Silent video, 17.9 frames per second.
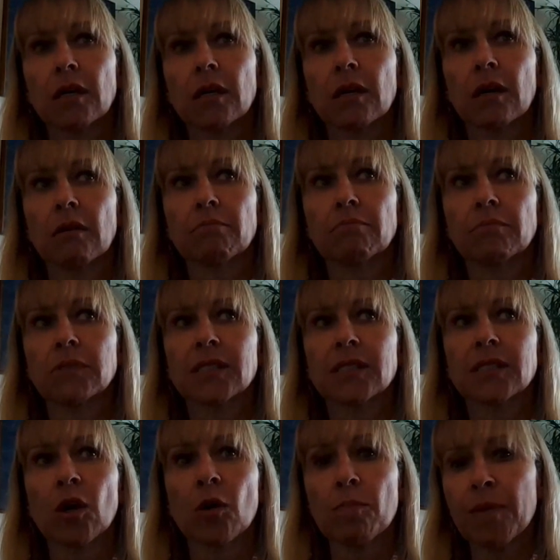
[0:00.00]

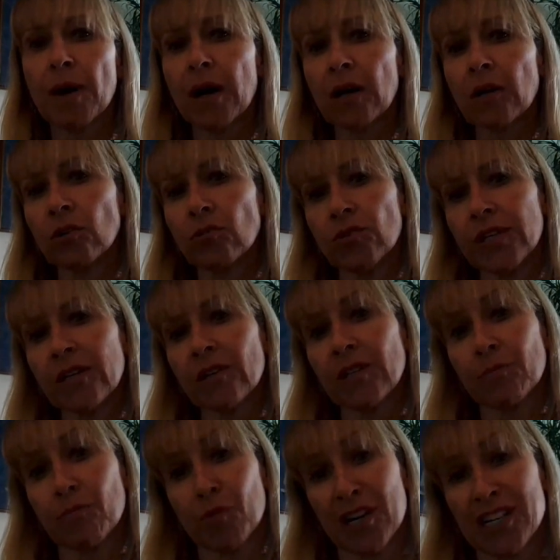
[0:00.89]
Sao Paulo,
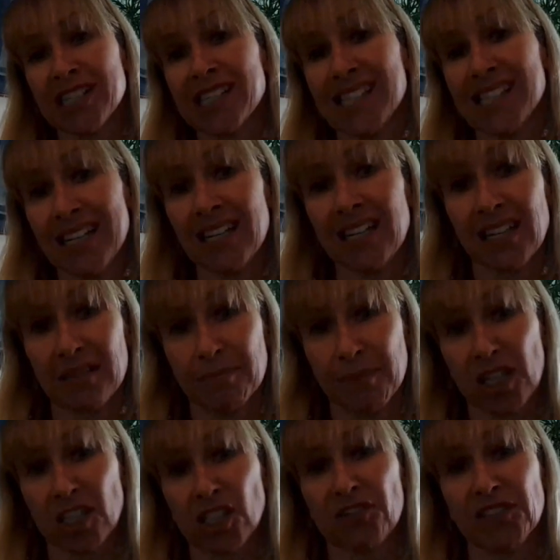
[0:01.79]
Rio, and Brasilia,
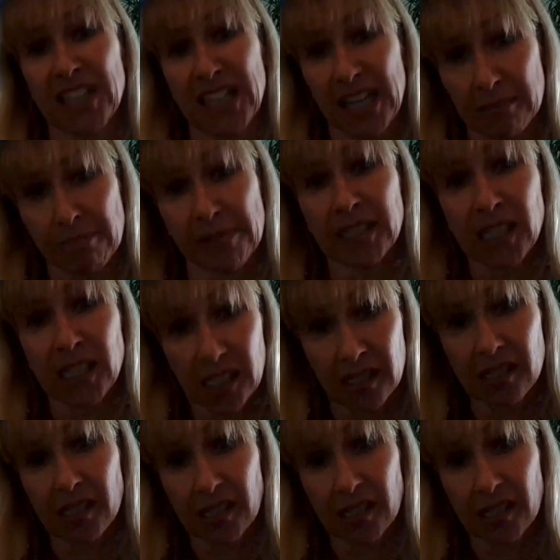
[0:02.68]
because of the embassies.